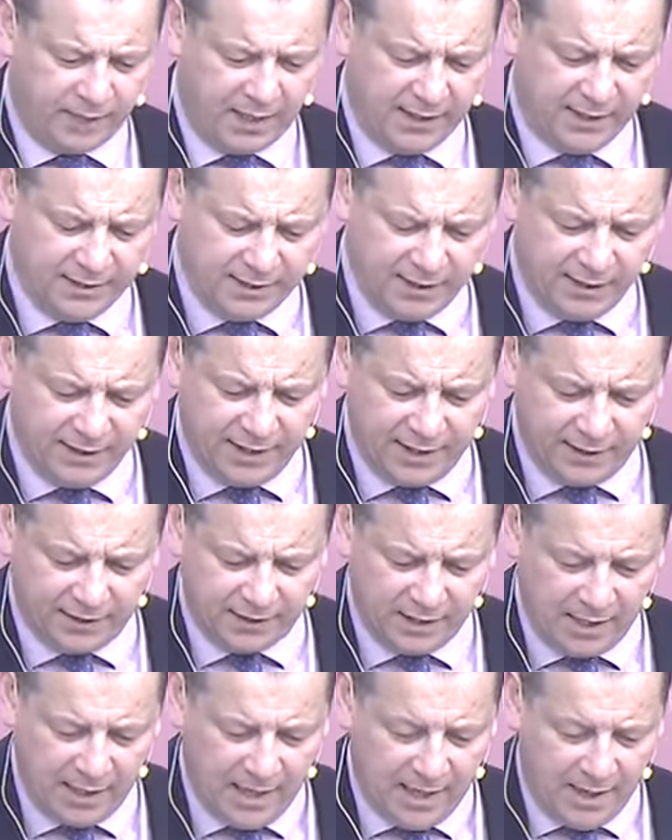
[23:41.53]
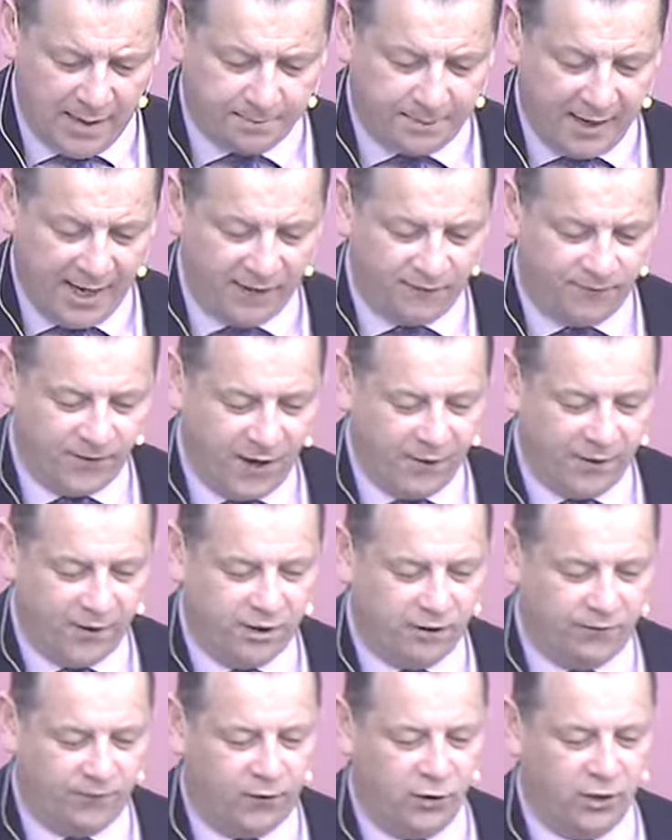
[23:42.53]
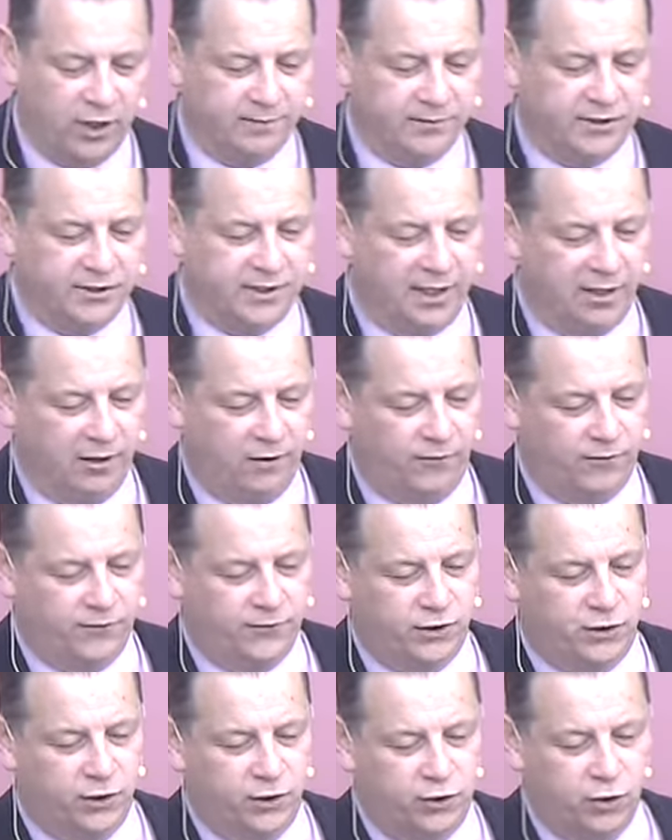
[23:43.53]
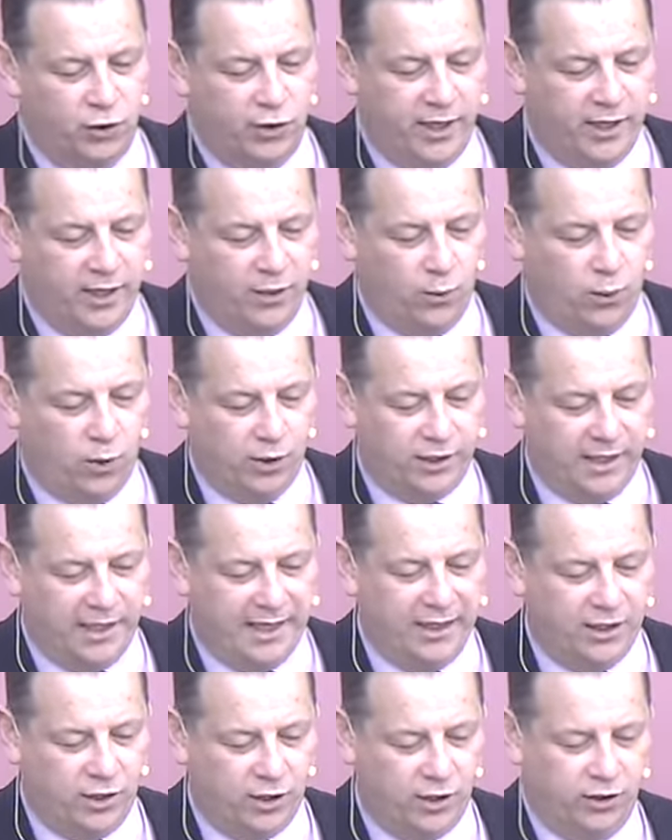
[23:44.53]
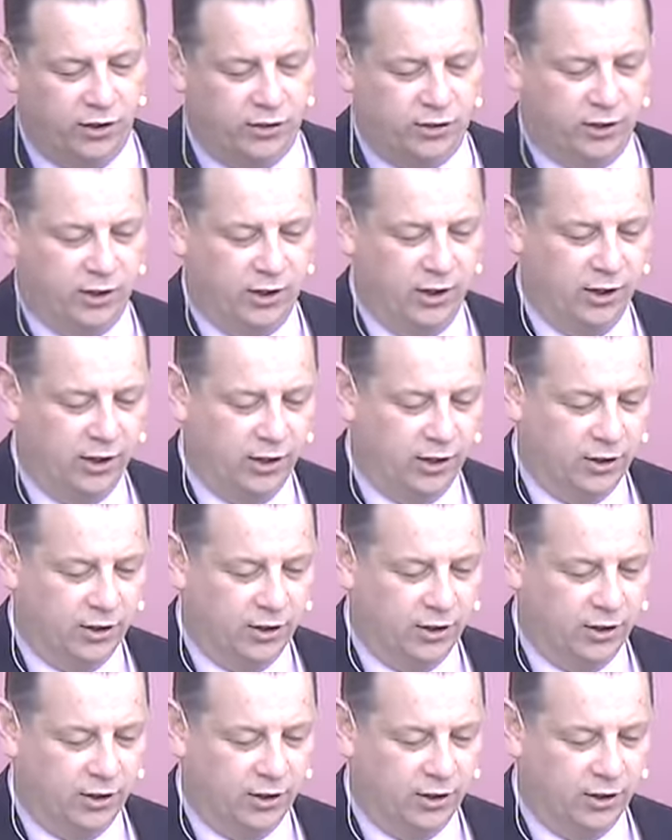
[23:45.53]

And he said this My father devoted himself to doing what he could